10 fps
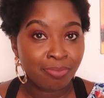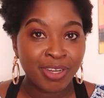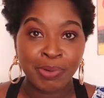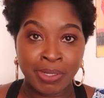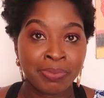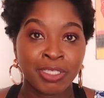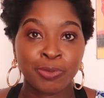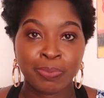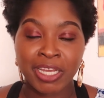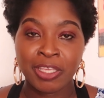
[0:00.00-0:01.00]
remember
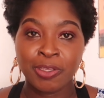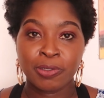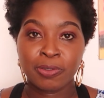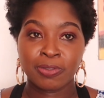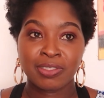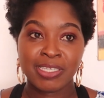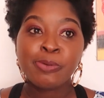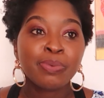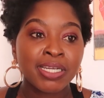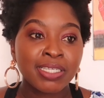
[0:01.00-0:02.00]
to pack your
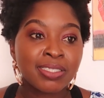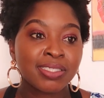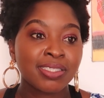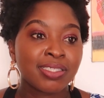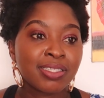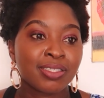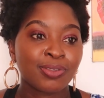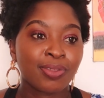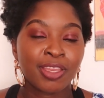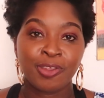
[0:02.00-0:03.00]
slippers
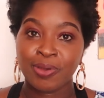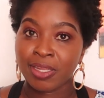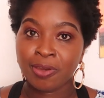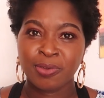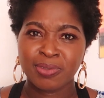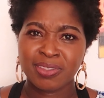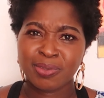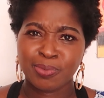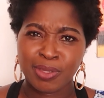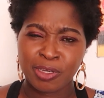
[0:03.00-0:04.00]
so that you can
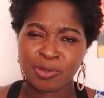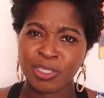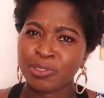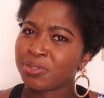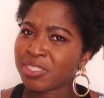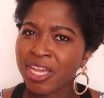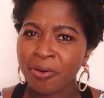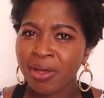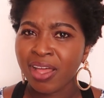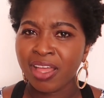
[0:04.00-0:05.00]
use when you're going to
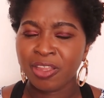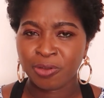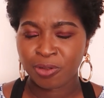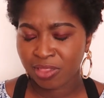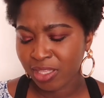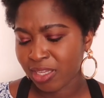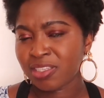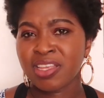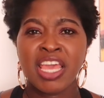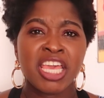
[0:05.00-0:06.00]
shower and all
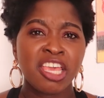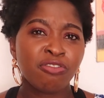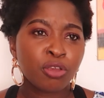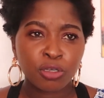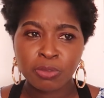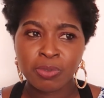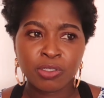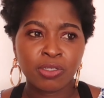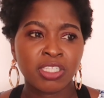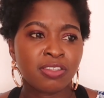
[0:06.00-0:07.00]
that. If your
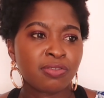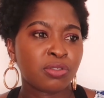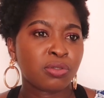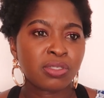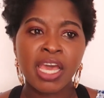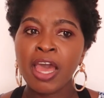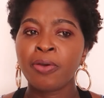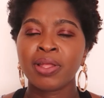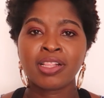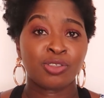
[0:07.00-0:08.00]
hospital gives you
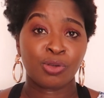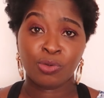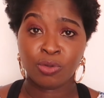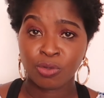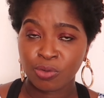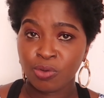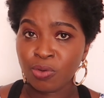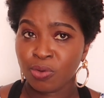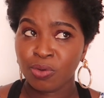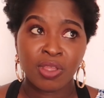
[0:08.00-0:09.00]
towels, you're good to
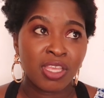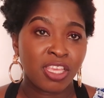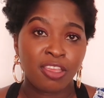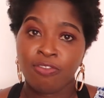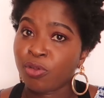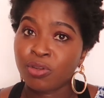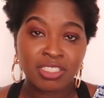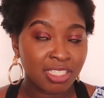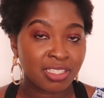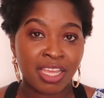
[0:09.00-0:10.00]
go. If
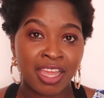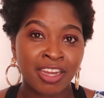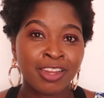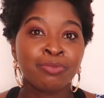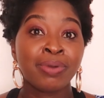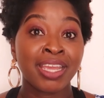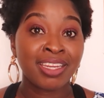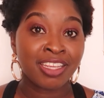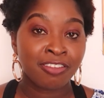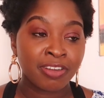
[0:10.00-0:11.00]
not, just carry.
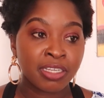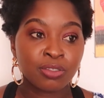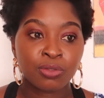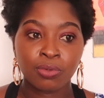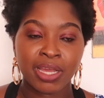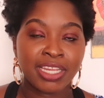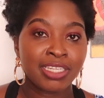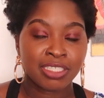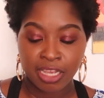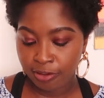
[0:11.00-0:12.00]
Mine gave us, so I
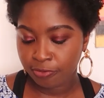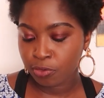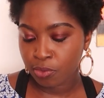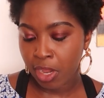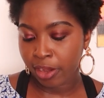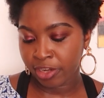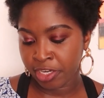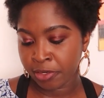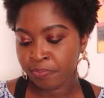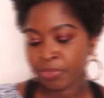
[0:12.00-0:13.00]
didn't have to carry.